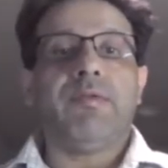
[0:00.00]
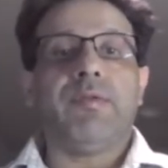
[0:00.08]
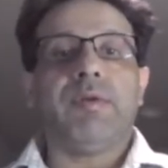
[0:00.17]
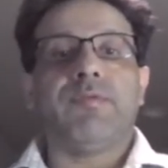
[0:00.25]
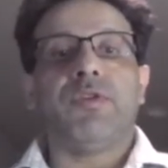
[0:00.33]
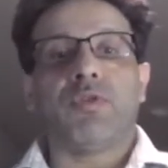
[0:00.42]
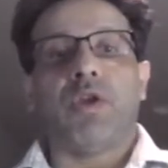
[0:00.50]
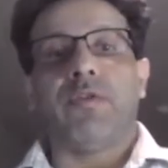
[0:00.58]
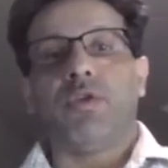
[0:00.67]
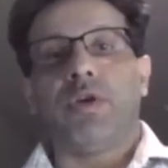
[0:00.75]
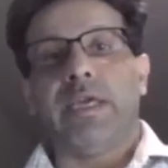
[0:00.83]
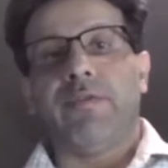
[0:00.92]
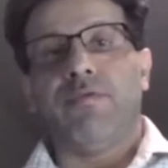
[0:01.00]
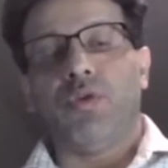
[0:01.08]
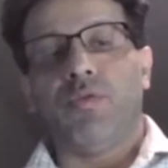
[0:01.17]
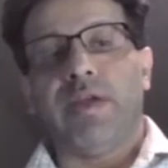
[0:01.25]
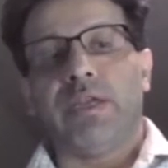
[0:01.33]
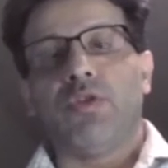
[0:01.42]
first of all, it would give you
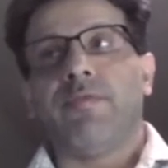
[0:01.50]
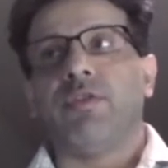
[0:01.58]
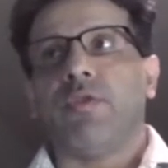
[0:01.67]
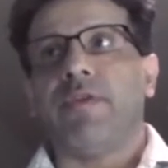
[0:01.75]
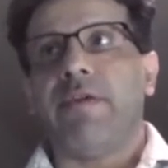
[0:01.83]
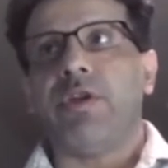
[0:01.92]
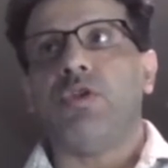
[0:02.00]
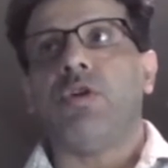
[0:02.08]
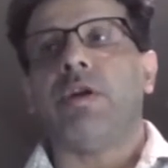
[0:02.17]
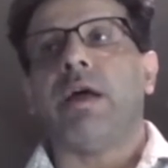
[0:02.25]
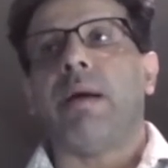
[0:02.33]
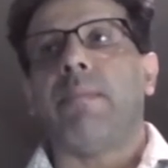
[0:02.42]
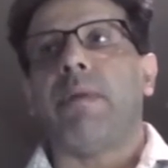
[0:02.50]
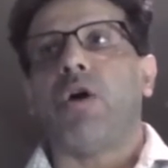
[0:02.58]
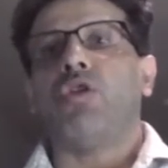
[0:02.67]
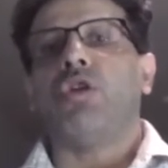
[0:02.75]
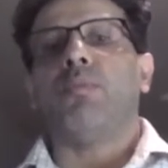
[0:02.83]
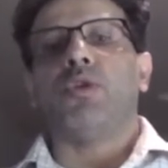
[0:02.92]
whenever you are
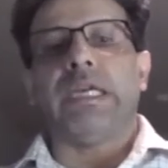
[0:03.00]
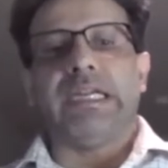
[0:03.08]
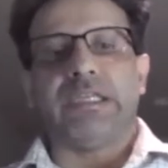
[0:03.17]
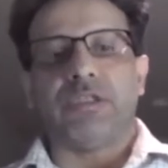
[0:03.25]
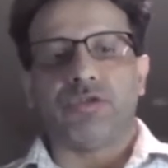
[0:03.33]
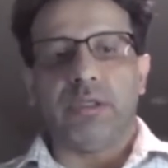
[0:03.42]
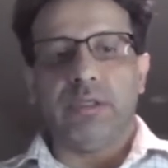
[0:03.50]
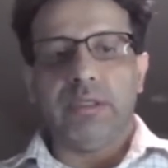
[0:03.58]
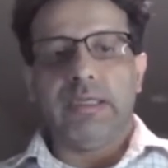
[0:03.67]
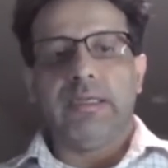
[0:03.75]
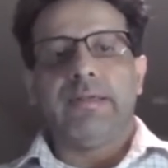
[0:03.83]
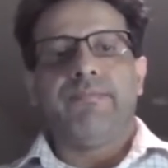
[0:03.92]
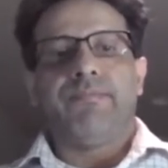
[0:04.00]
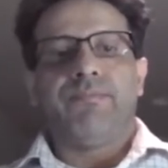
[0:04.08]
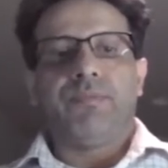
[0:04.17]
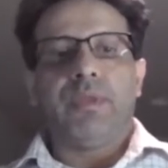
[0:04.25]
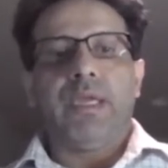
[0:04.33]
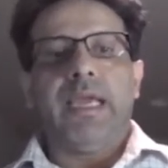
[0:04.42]
about to put a literal
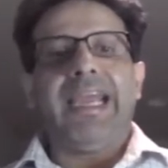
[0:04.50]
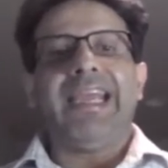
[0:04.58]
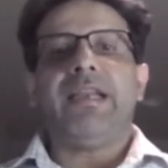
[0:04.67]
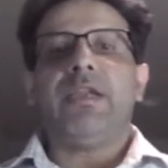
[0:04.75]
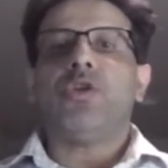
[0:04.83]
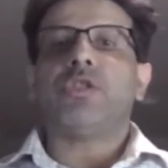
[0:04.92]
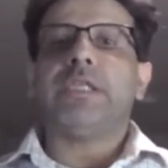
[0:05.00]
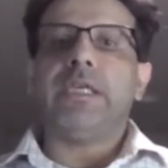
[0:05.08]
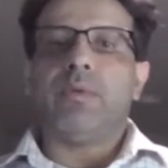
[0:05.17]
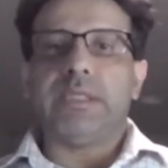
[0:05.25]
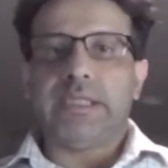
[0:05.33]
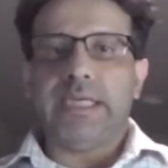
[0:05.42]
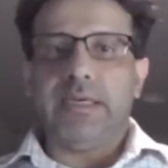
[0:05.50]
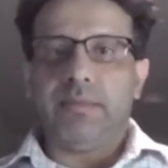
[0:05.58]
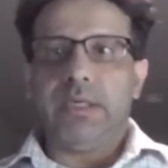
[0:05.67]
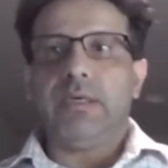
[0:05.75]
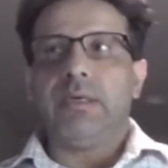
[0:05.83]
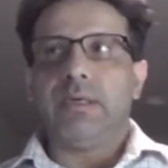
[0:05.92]
in your SQL
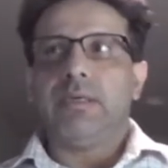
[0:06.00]
statement,